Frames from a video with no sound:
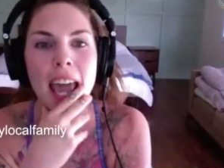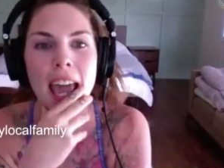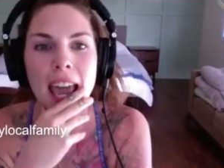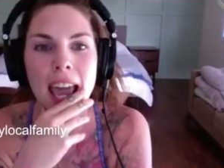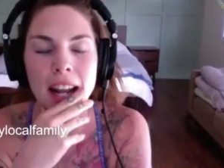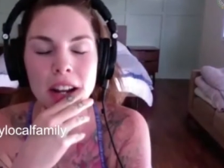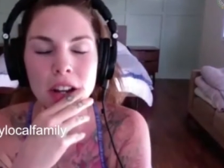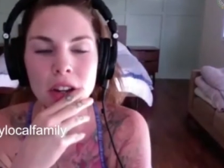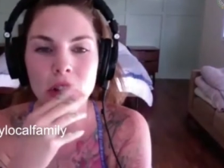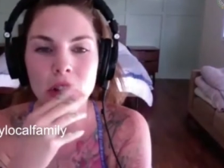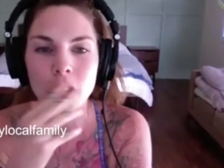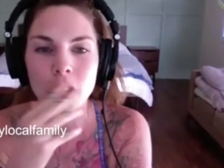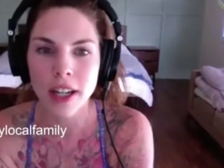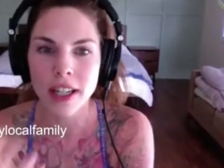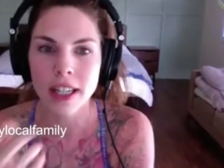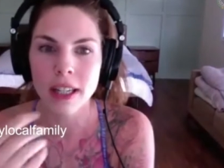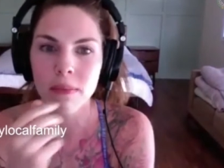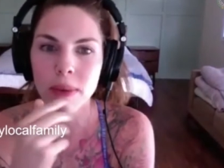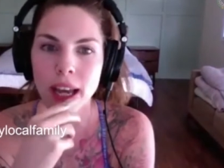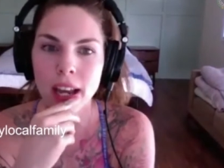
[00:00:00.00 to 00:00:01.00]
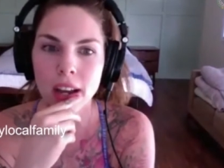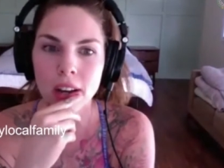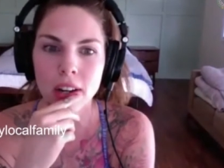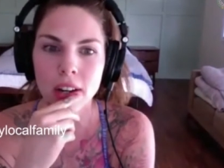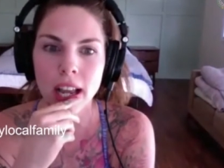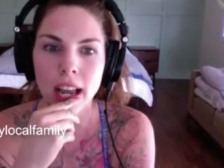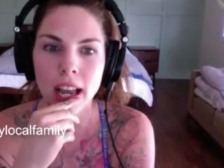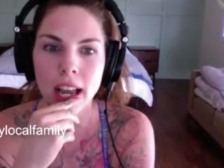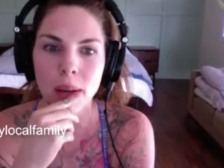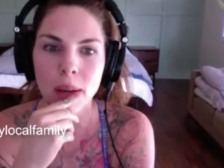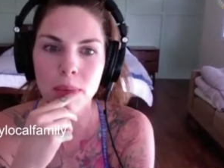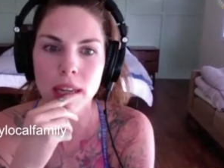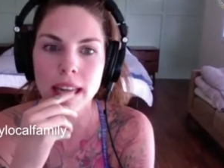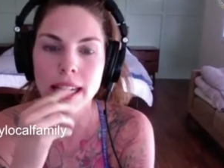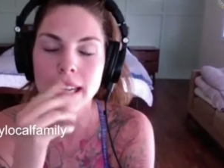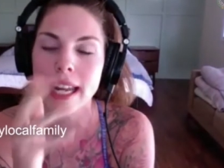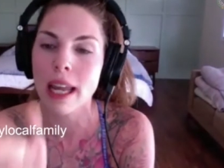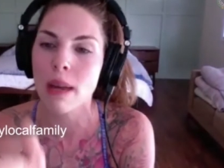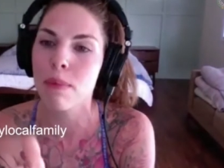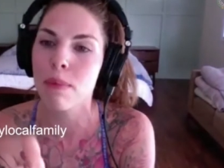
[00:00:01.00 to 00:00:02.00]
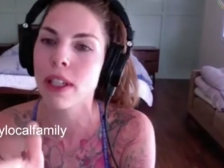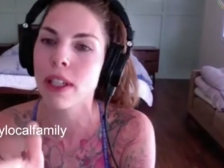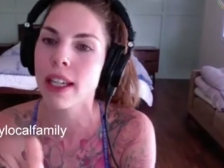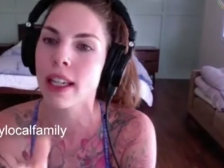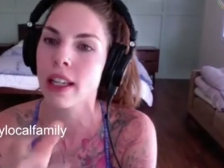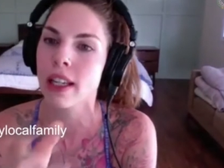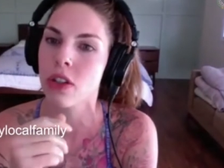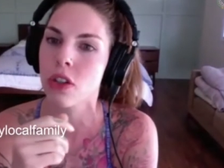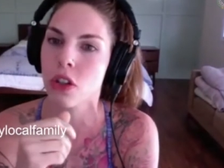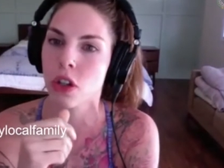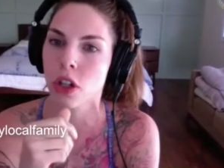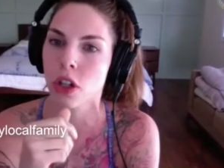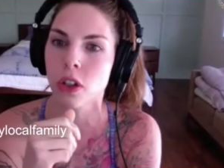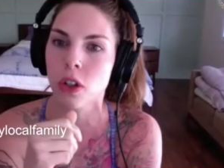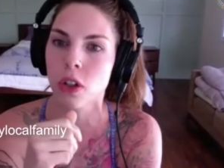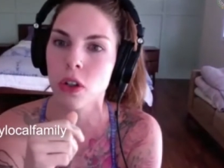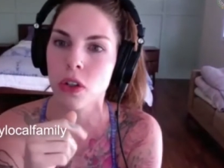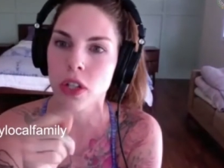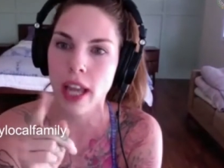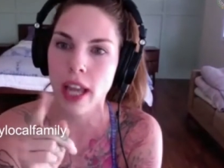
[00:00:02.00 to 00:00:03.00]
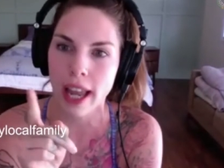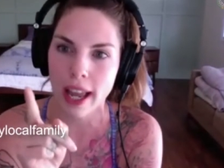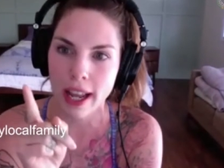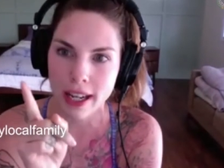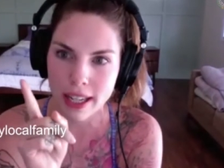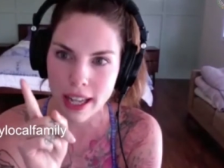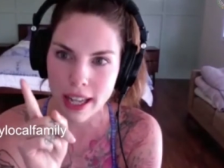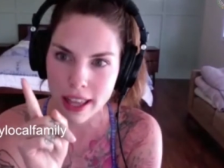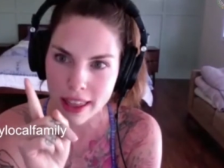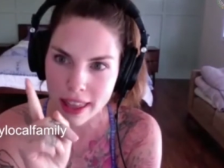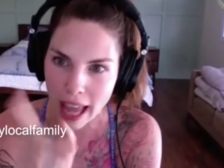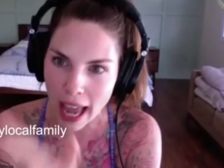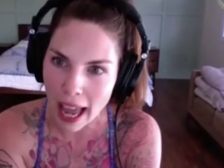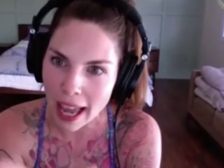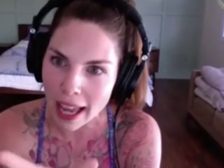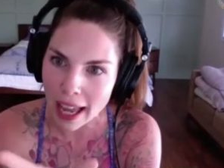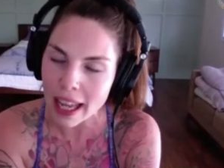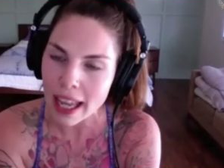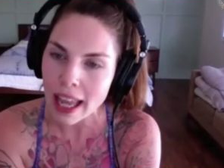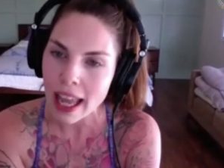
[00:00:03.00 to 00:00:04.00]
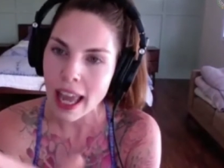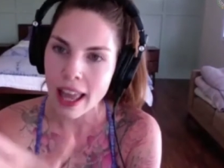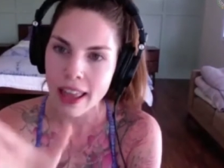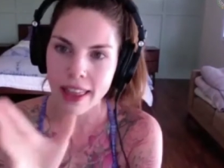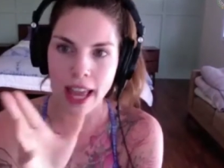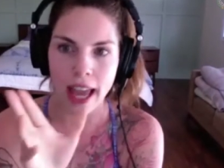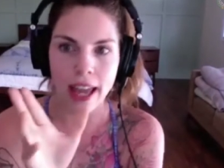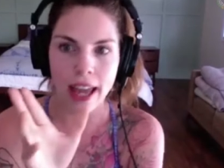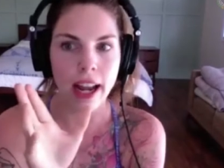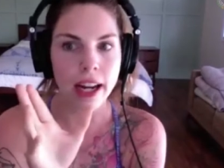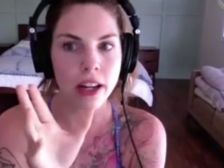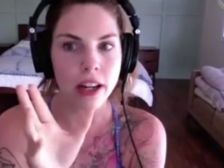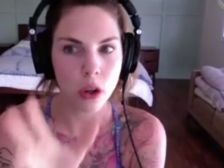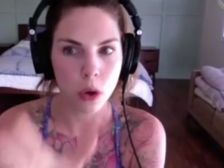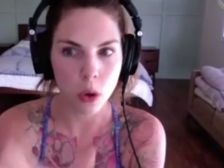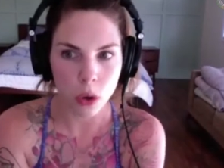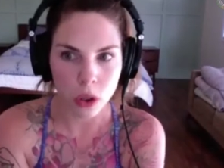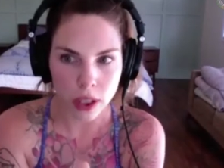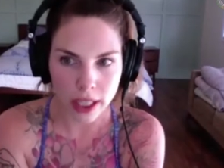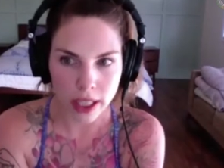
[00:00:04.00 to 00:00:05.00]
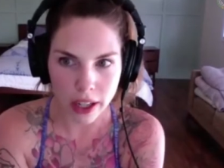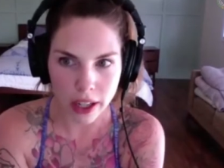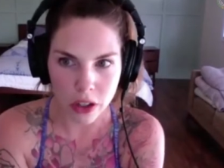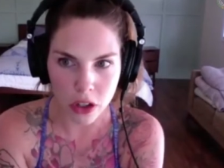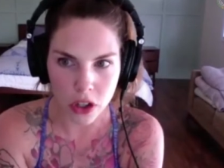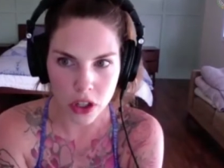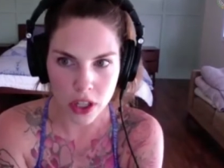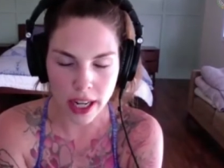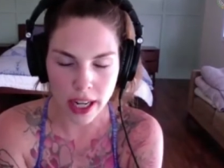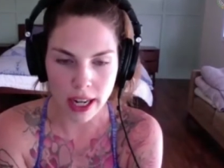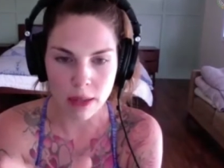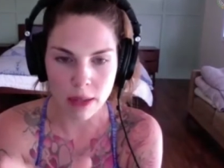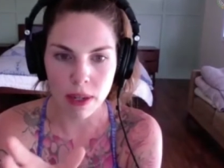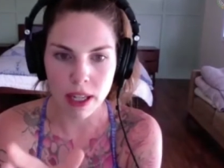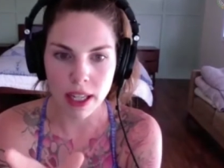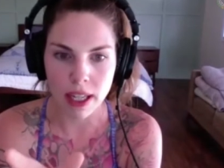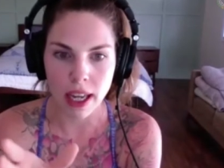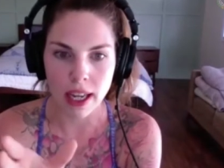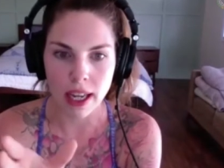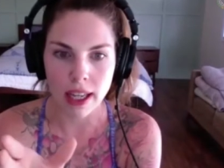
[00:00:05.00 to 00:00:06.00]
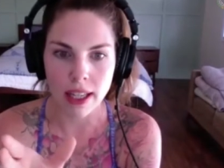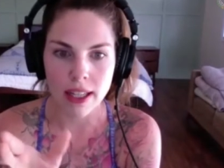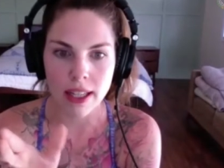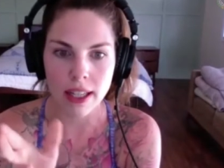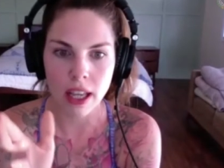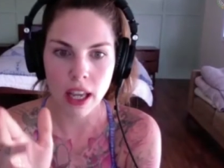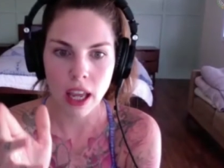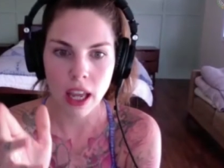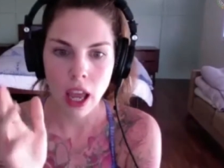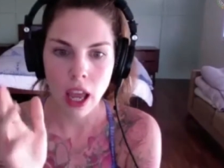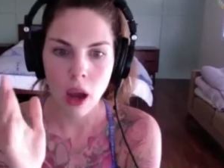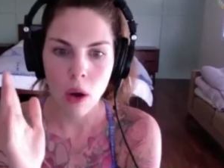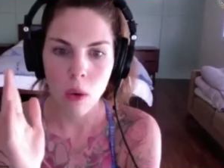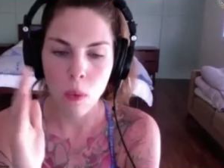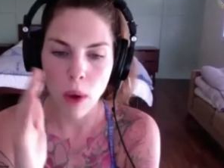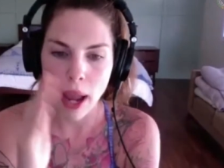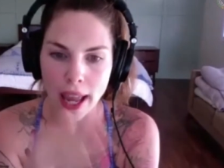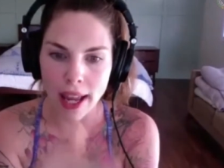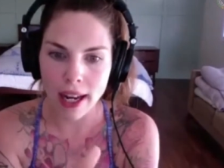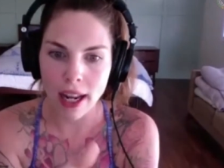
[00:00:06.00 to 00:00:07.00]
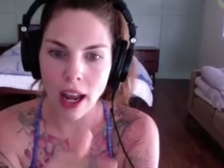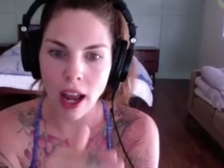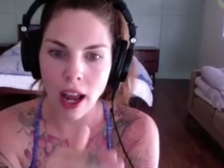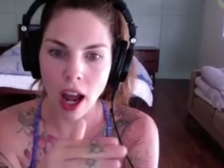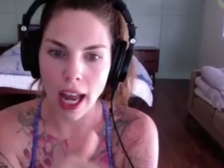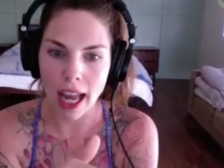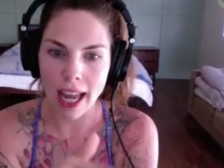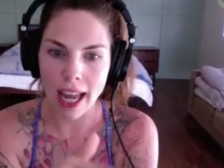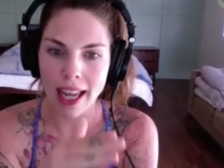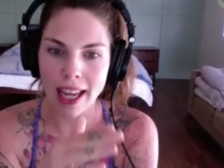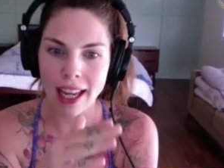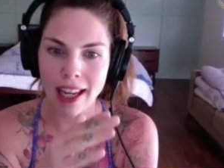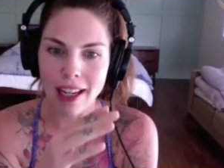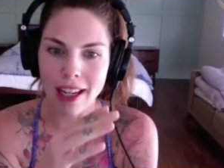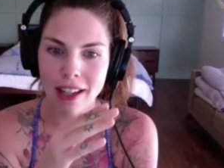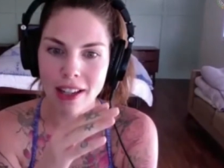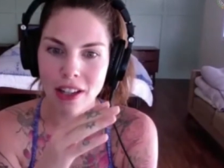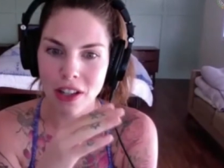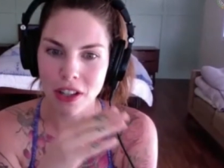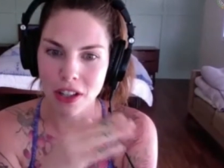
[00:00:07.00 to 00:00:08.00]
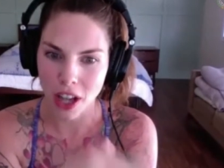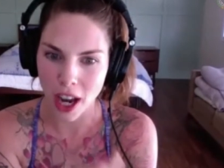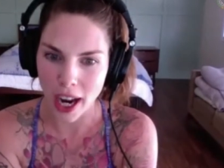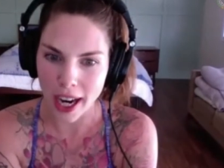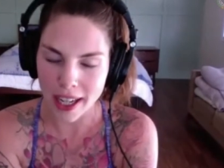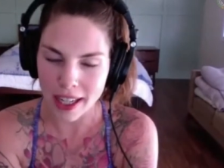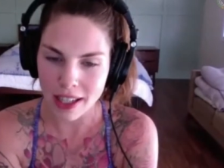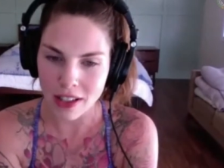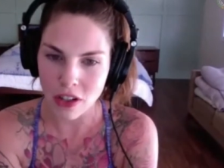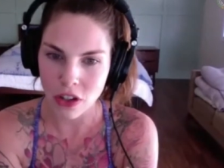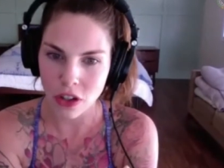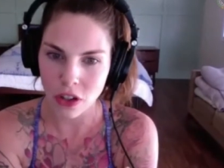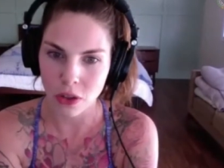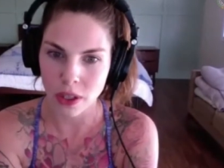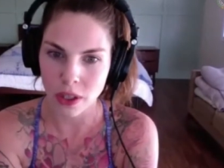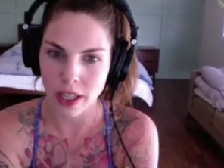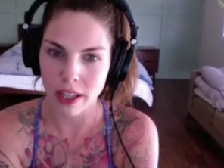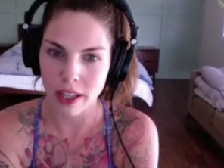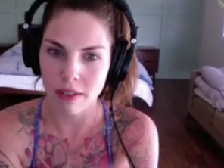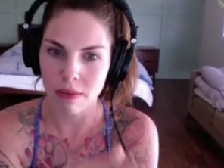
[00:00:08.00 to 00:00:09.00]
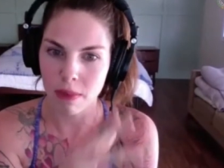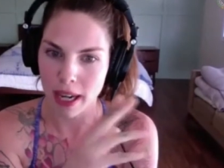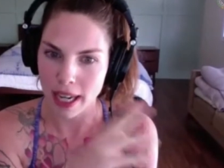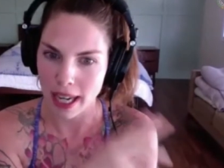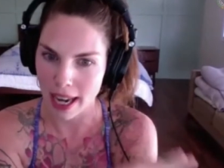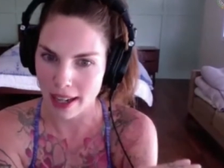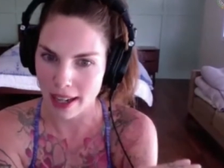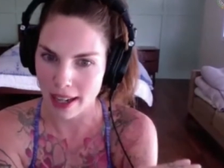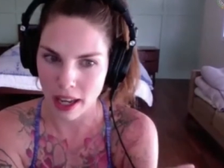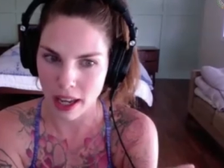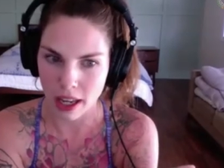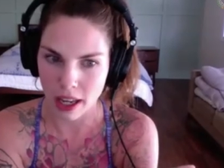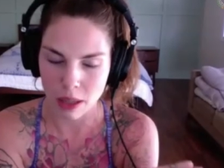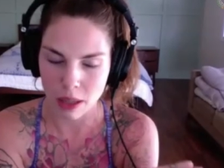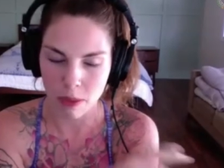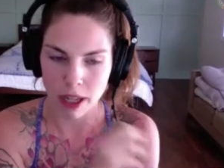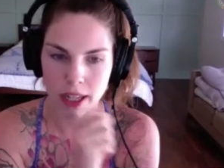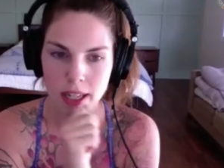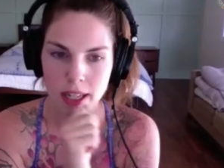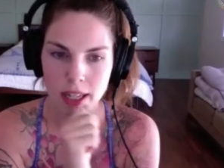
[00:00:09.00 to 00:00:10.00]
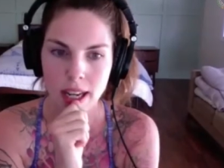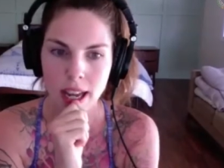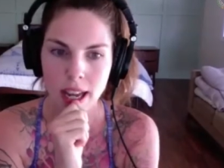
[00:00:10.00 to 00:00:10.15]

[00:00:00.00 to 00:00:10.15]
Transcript: And you talked about enabling in circles, and that I totally understand, because when I decided to leave my ex-husband,